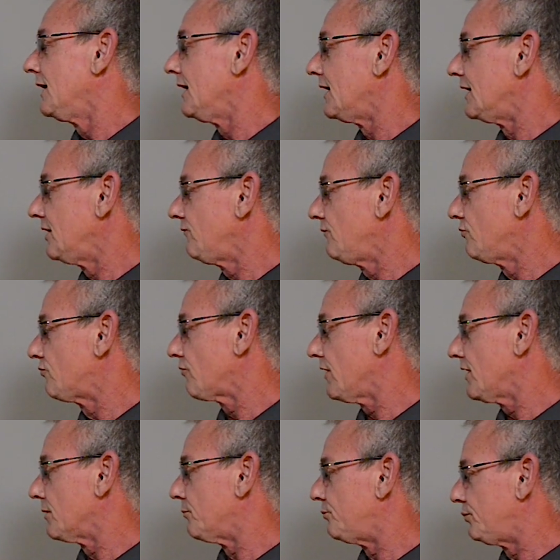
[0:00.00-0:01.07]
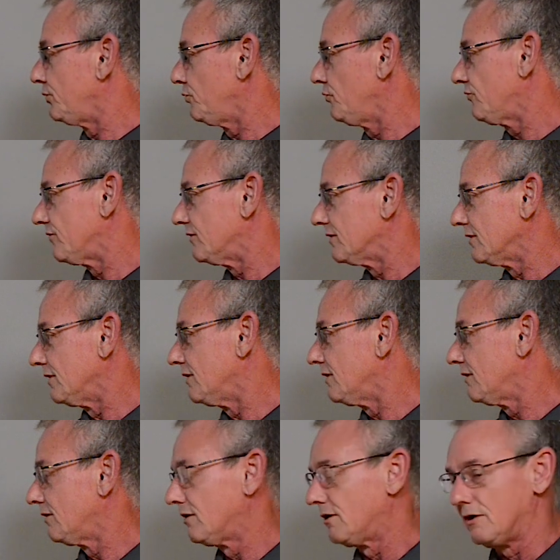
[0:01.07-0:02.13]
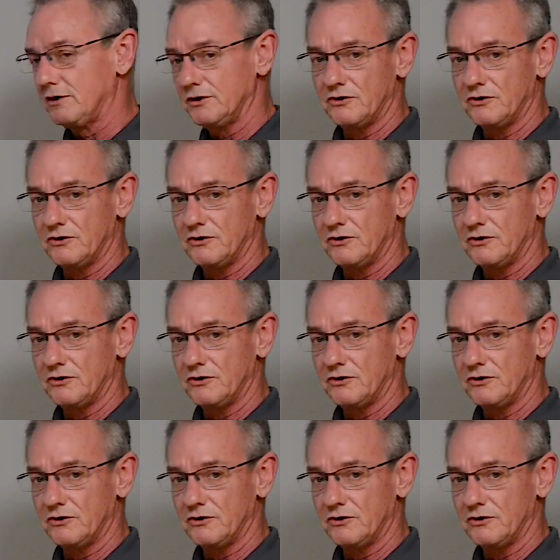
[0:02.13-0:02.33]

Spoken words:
And if you try to boost it, all